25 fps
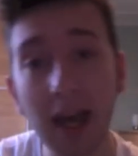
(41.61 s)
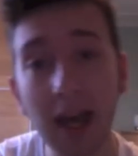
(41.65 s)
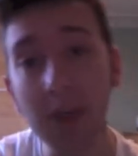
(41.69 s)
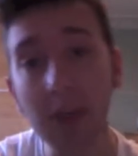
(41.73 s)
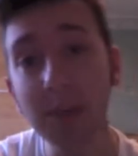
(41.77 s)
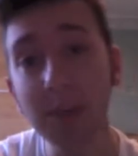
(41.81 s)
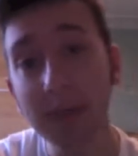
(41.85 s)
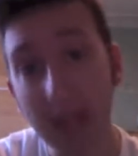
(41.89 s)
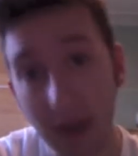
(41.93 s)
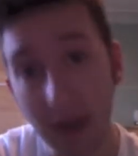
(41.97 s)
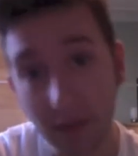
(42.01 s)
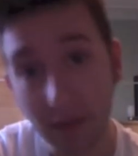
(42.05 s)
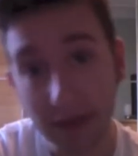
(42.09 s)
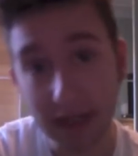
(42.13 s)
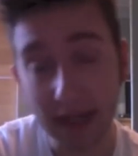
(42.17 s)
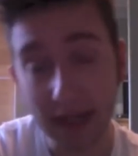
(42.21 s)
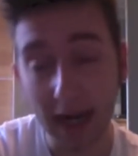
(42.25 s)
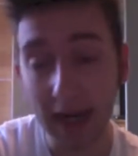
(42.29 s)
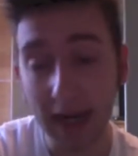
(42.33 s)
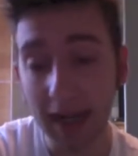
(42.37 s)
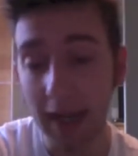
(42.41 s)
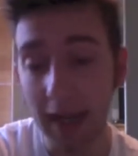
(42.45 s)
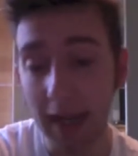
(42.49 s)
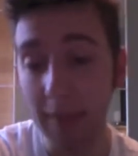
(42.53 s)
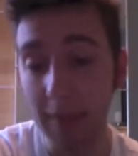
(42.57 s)
I've been having
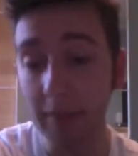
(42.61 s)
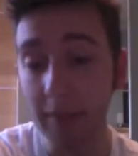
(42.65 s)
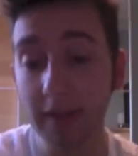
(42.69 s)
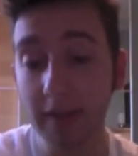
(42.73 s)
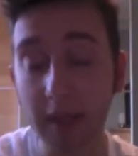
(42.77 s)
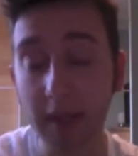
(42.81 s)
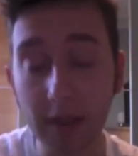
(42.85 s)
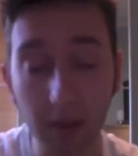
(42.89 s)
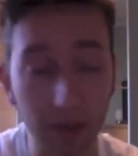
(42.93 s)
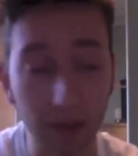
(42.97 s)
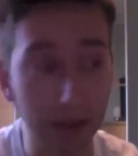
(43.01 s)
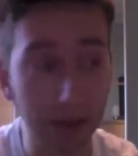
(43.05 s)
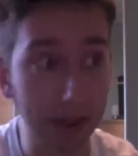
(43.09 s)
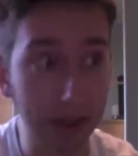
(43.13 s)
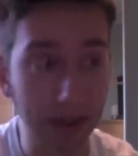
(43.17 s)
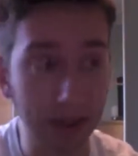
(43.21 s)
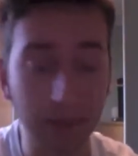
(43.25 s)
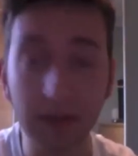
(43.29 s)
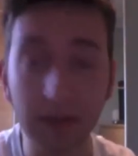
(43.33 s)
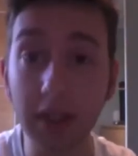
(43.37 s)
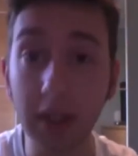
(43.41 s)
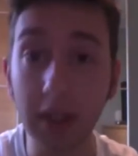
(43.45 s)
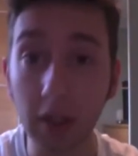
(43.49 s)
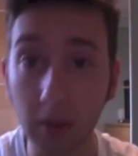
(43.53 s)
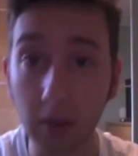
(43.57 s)
dilemmas, and you'll see in the
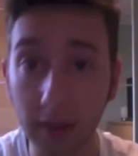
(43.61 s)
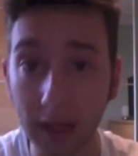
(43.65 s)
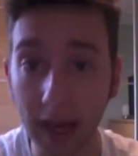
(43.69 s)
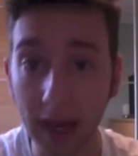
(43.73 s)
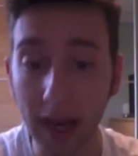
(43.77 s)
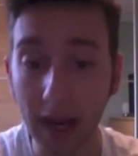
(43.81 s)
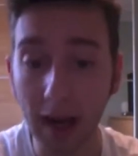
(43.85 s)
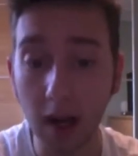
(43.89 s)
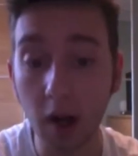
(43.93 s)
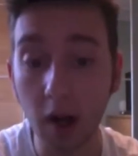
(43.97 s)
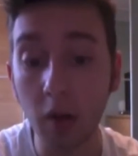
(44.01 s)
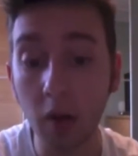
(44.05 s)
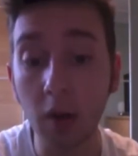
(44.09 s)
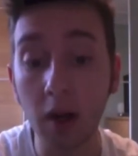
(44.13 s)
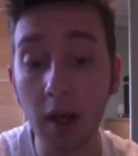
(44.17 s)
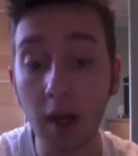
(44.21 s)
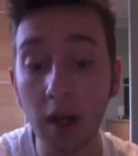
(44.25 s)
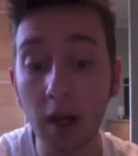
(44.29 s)
videos how